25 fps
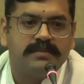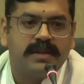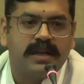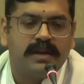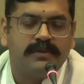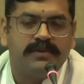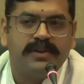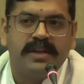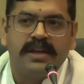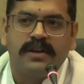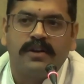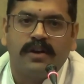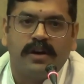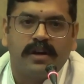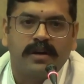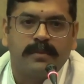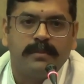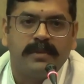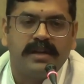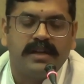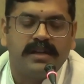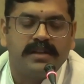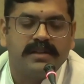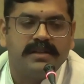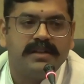every
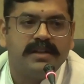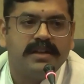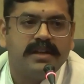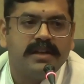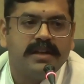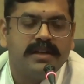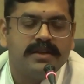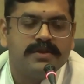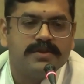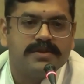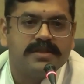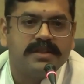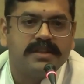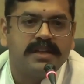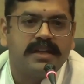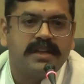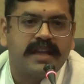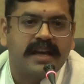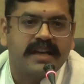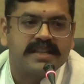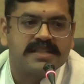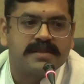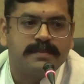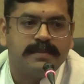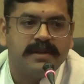government using the
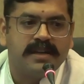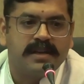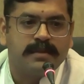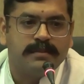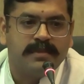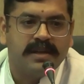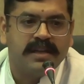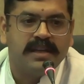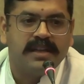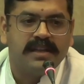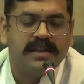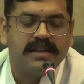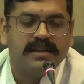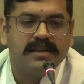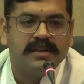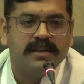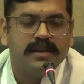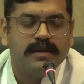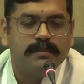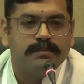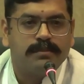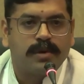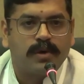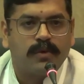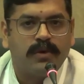taxpayer money
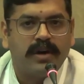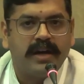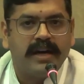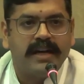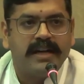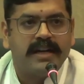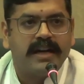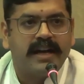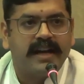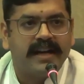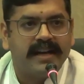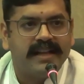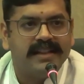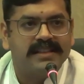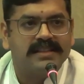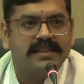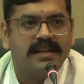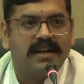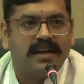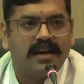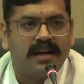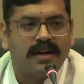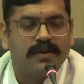provide health,